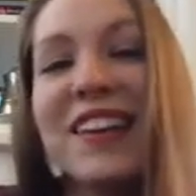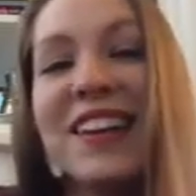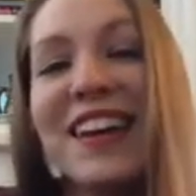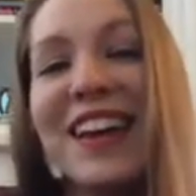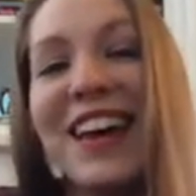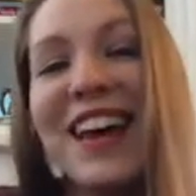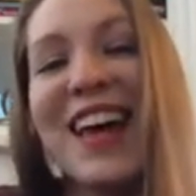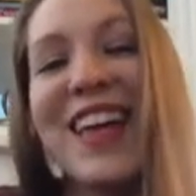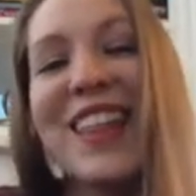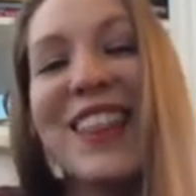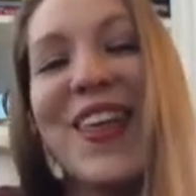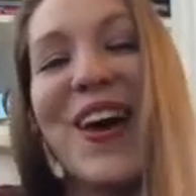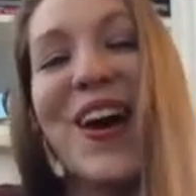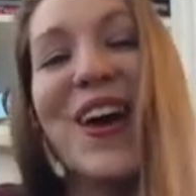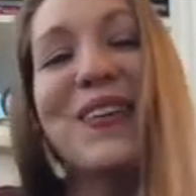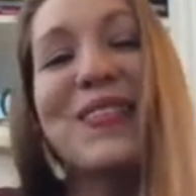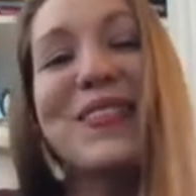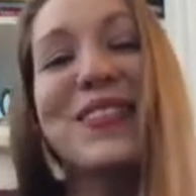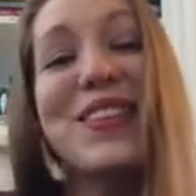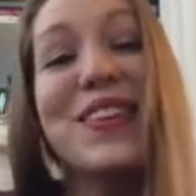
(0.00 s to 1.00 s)
I thought
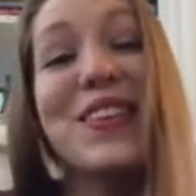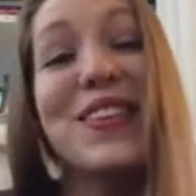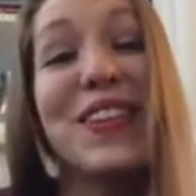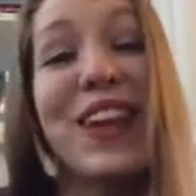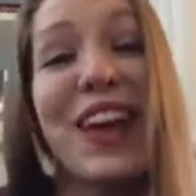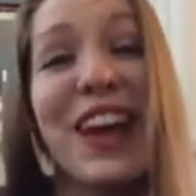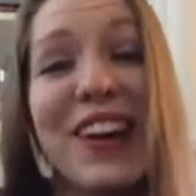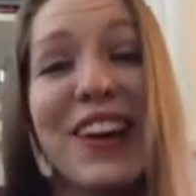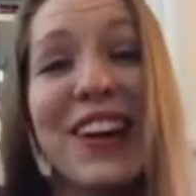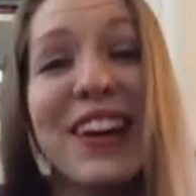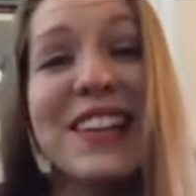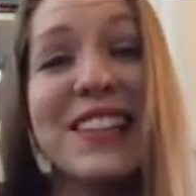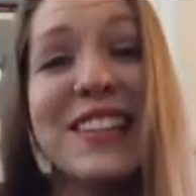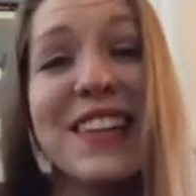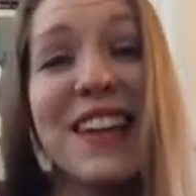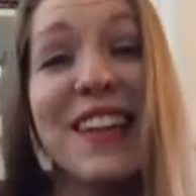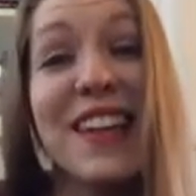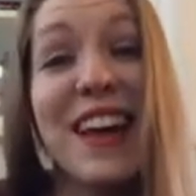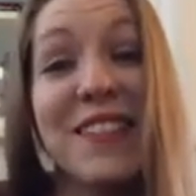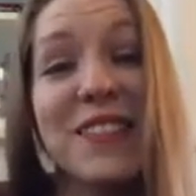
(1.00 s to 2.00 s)
it was hilarious.
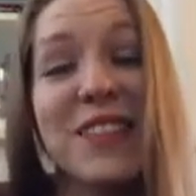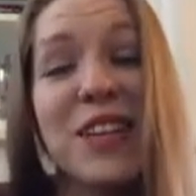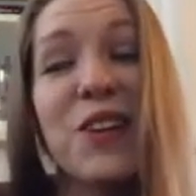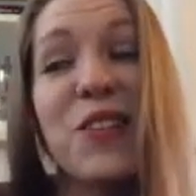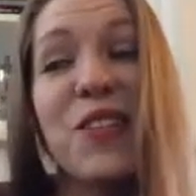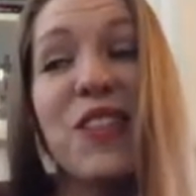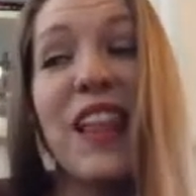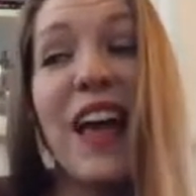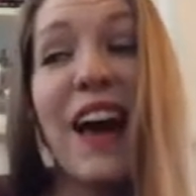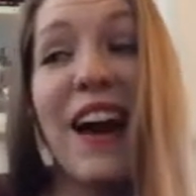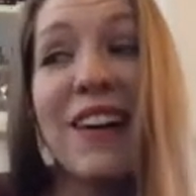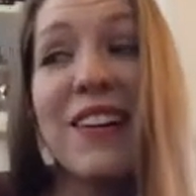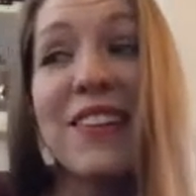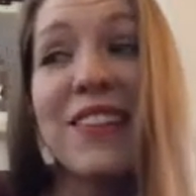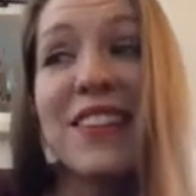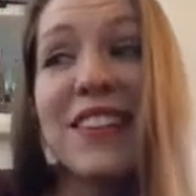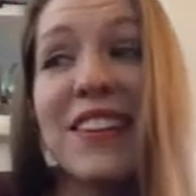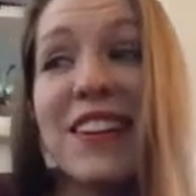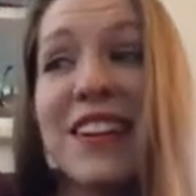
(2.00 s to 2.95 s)
I laughed out loud.